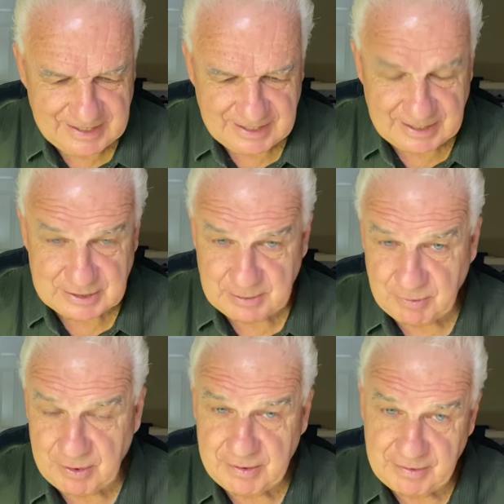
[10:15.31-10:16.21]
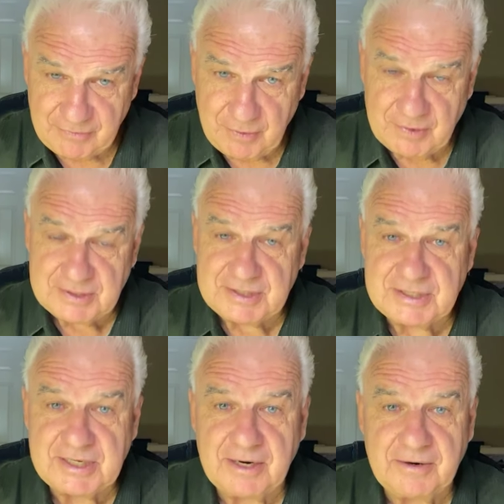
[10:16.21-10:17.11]
Uh, tomorrow, of course,
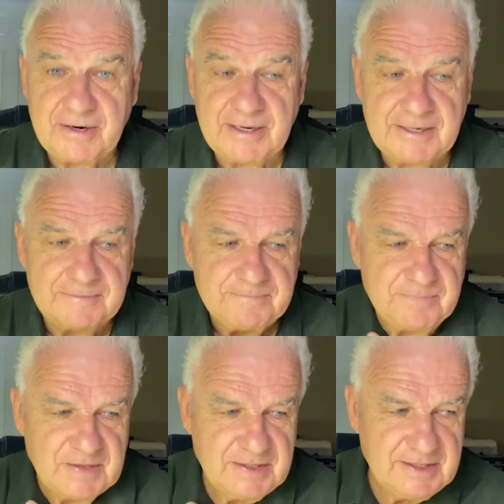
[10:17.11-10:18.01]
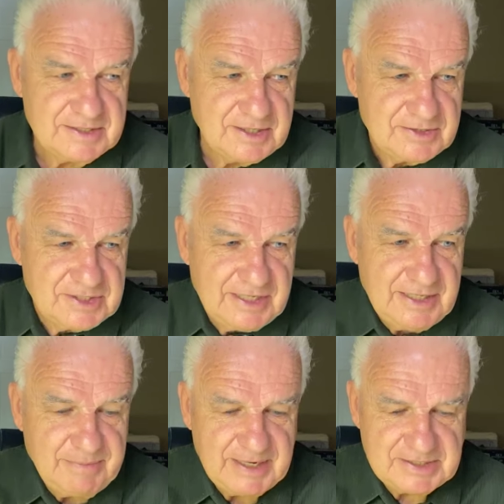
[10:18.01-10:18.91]
is our, uh, is our Sunday
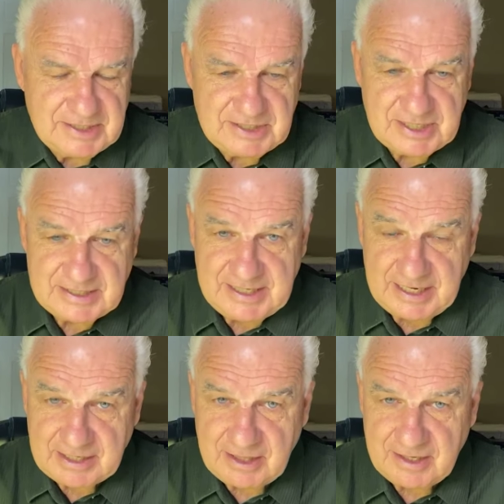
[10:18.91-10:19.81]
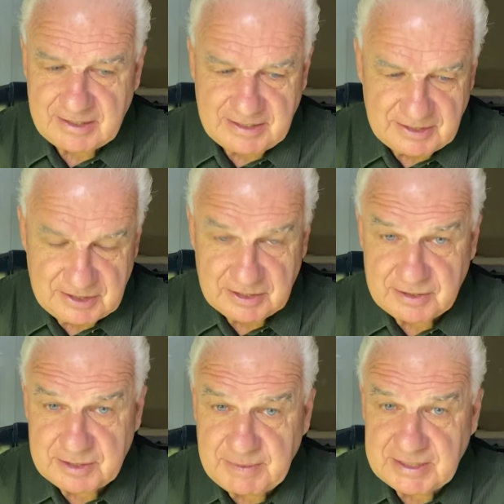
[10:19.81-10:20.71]
message at 10 o'clock and the
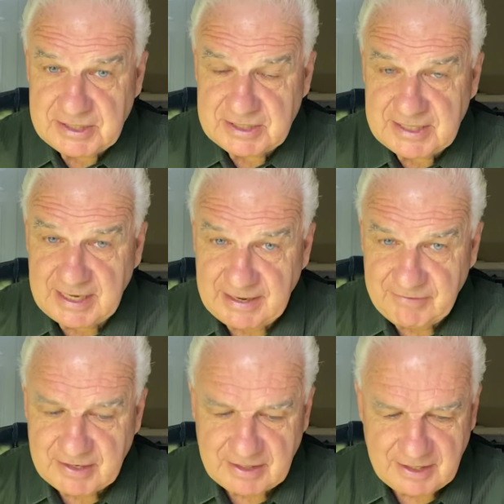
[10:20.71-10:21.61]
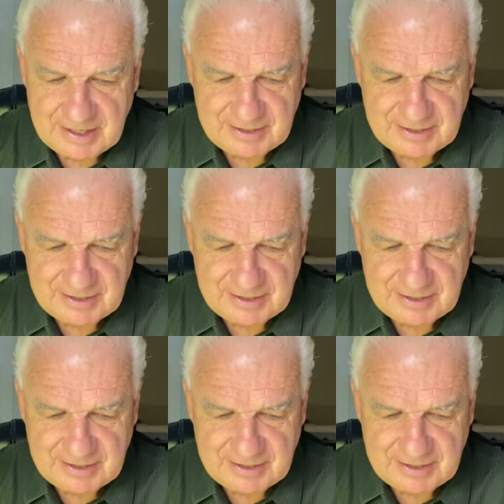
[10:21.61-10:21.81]
children's message at 11 o'clock.